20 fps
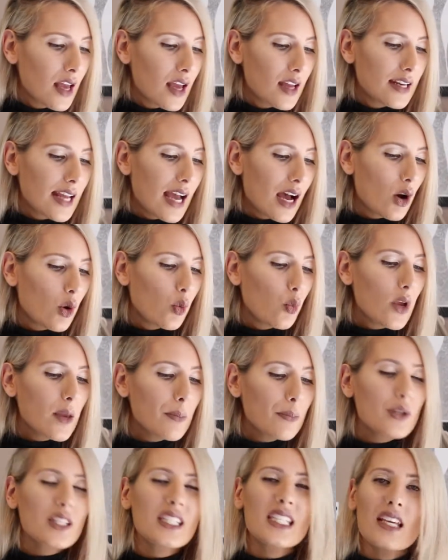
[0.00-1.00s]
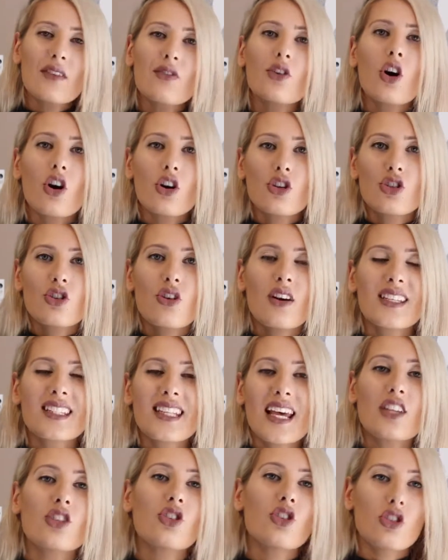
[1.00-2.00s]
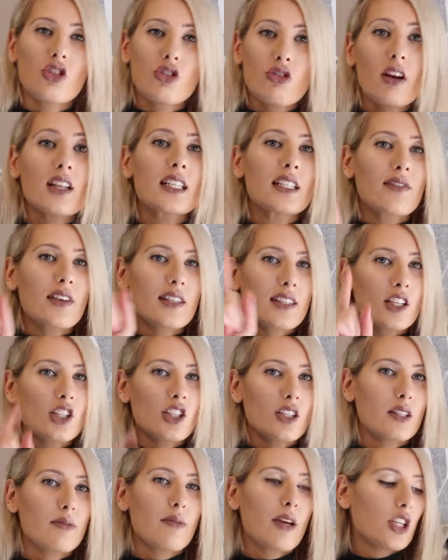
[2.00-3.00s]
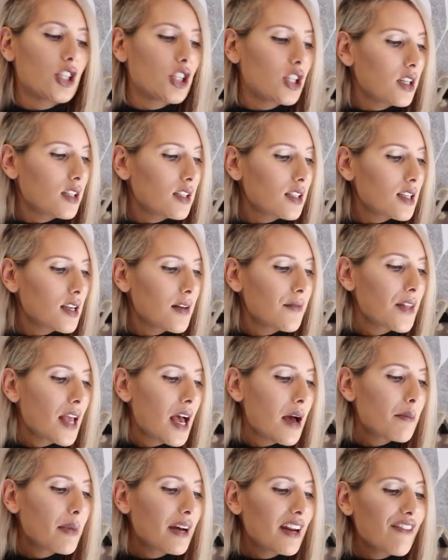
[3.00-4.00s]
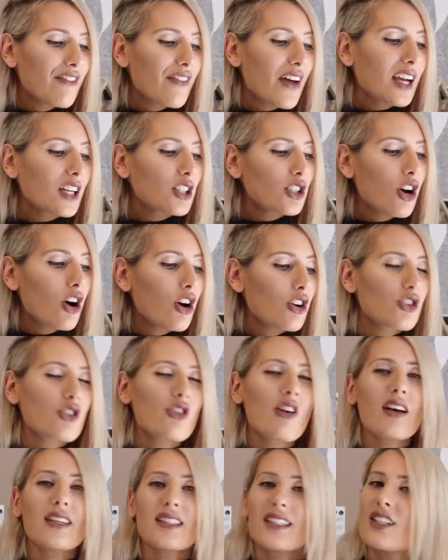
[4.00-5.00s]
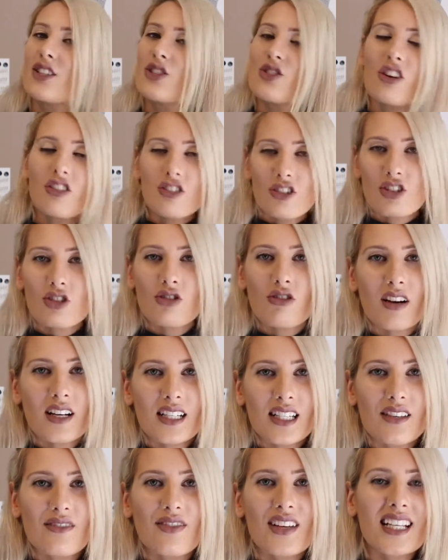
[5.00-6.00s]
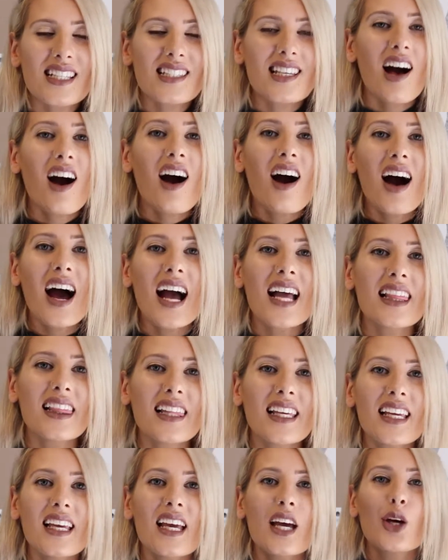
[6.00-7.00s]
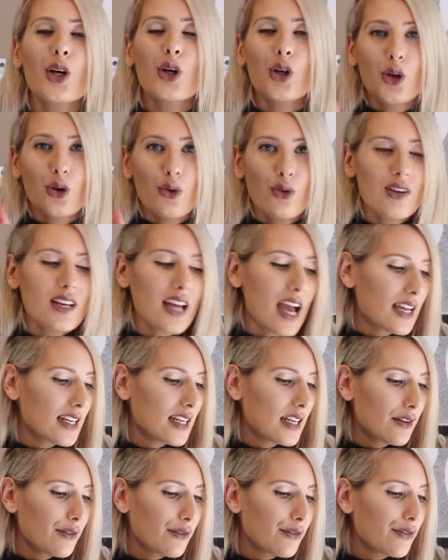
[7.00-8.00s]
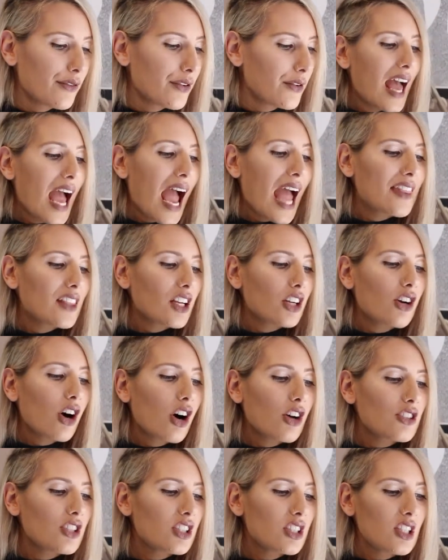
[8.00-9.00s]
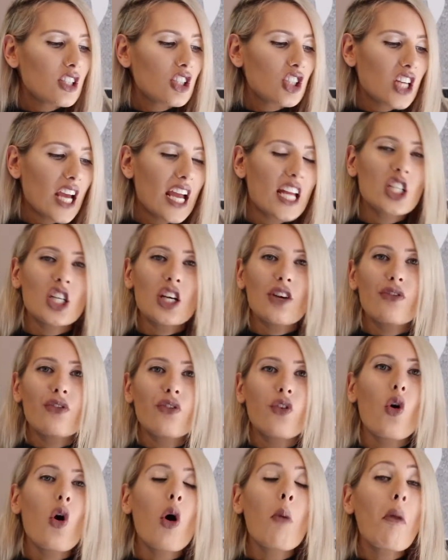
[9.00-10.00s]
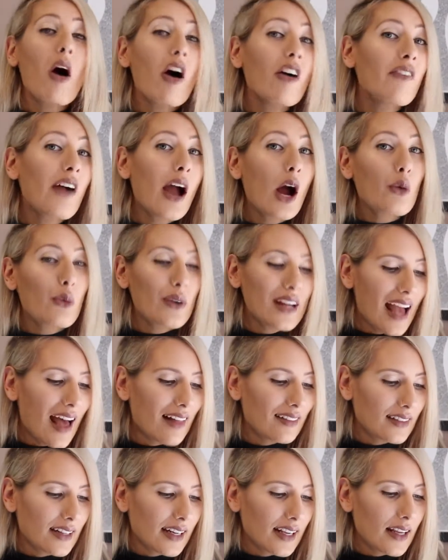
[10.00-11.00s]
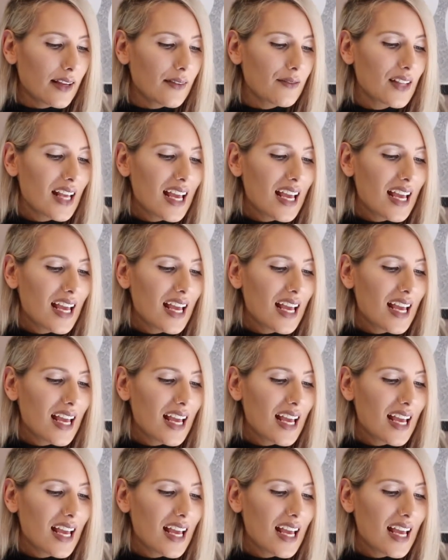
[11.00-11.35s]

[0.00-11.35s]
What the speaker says: Now, we perceive contrast as destructive, as I just mentioned. But in fact, contrast is not destructive, it's highly creative. And the constant changing form of our reality